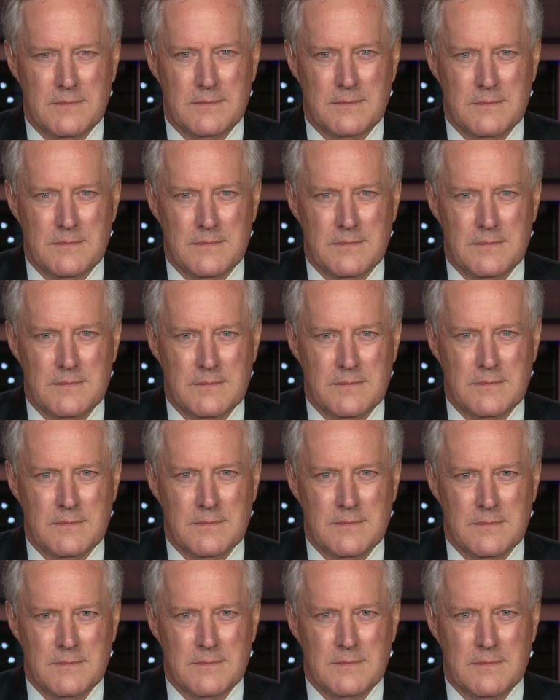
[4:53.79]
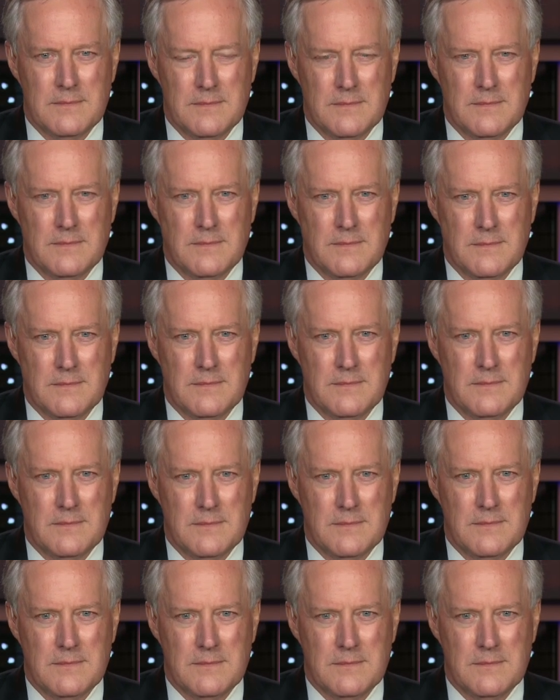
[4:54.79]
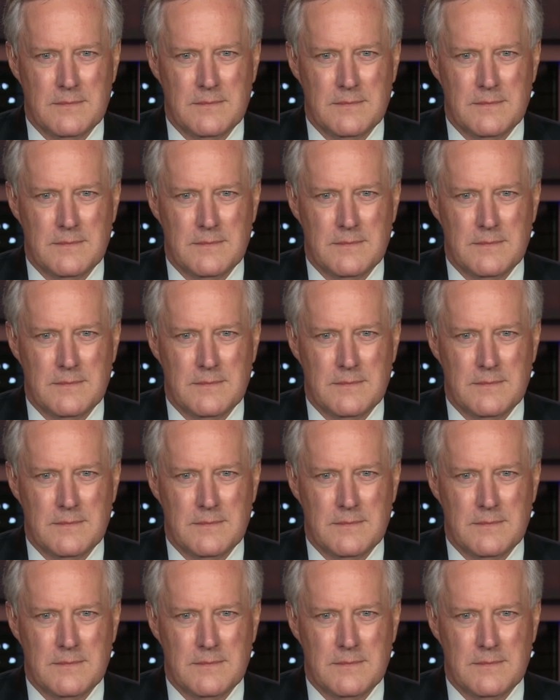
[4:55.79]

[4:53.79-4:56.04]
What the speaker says: No words are spoken by the person on screen.